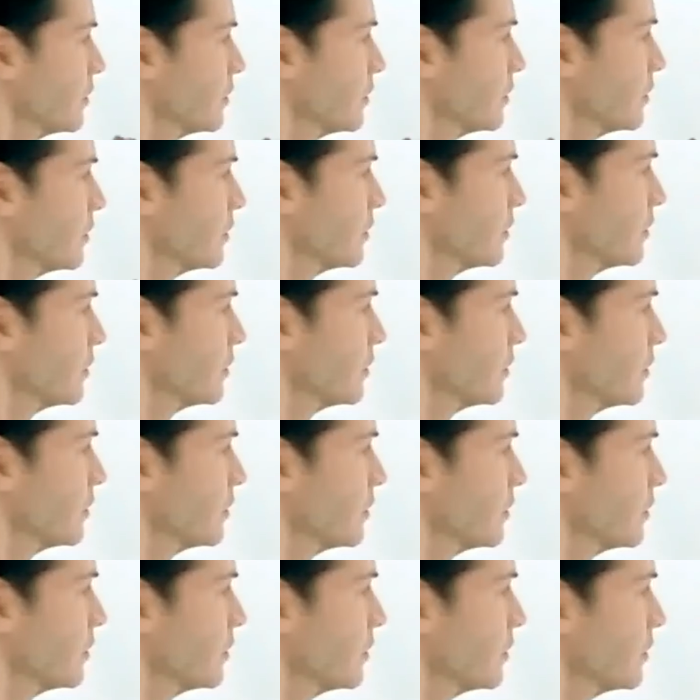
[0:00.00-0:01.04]

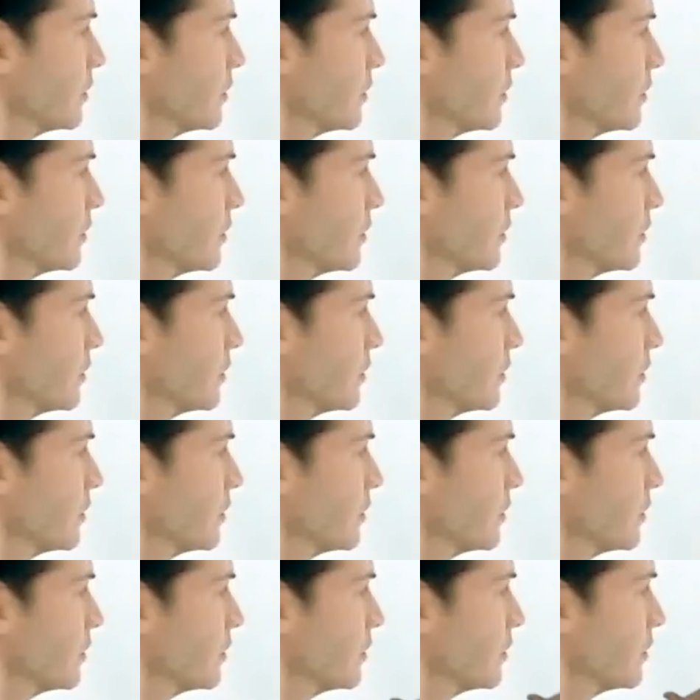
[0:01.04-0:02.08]

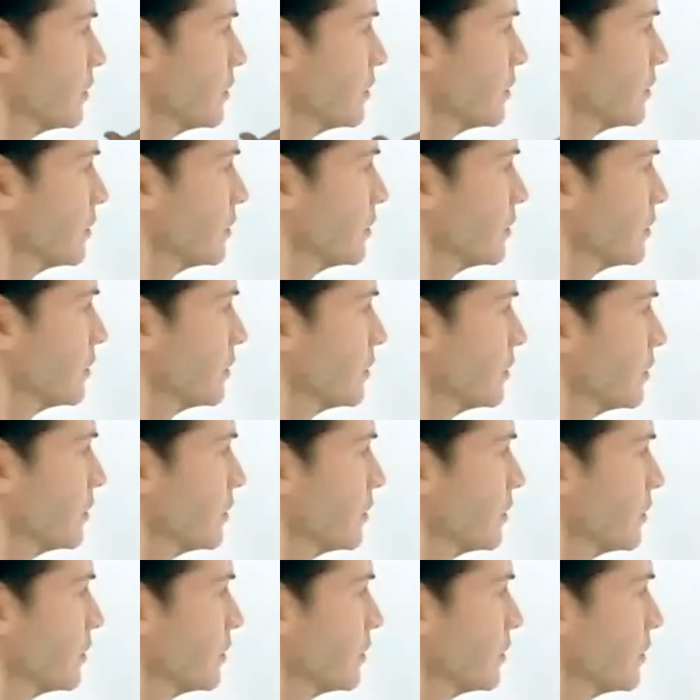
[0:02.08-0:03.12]

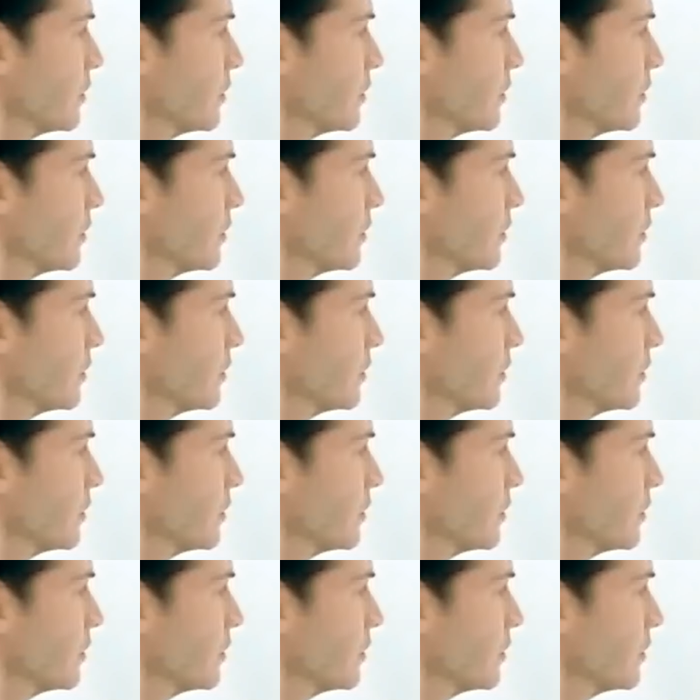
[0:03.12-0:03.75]
No words are spoken by the person on screen.